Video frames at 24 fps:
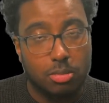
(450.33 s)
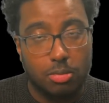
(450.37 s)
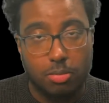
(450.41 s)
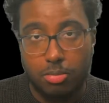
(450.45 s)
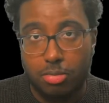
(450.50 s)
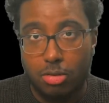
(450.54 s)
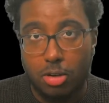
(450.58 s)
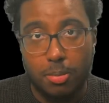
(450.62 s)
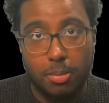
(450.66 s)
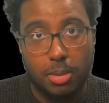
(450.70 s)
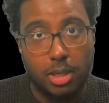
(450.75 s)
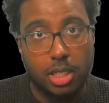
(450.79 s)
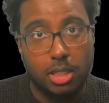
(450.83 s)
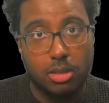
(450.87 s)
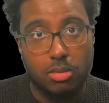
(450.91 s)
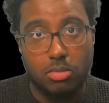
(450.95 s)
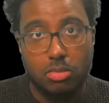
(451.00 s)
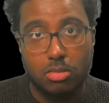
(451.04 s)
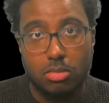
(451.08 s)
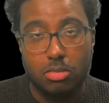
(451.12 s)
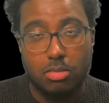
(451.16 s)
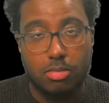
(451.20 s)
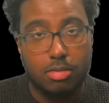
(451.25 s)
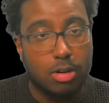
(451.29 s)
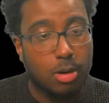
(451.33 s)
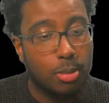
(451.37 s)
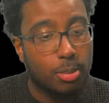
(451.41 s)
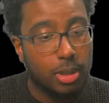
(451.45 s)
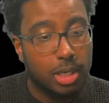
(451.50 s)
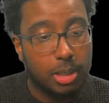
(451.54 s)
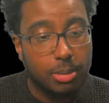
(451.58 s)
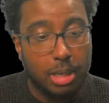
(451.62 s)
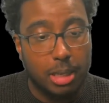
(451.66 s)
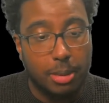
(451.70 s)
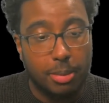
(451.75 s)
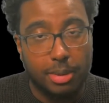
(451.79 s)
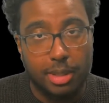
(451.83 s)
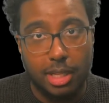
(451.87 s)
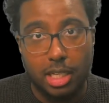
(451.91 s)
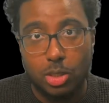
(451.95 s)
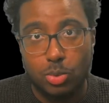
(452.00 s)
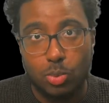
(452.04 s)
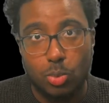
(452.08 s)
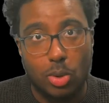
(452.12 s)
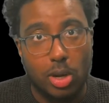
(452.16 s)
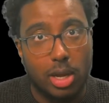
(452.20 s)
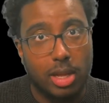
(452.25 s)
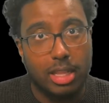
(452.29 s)
Probably. Maybe
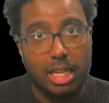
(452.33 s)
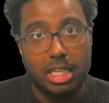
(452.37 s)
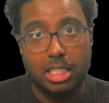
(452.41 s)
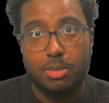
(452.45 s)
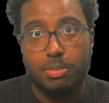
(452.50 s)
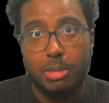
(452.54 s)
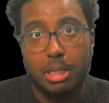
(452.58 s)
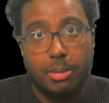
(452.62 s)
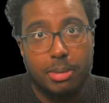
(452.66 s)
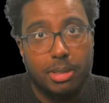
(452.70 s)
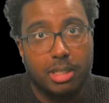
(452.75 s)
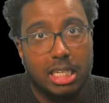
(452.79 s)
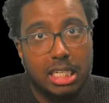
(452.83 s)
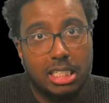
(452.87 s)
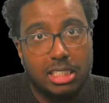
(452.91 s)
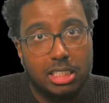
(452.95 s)
that's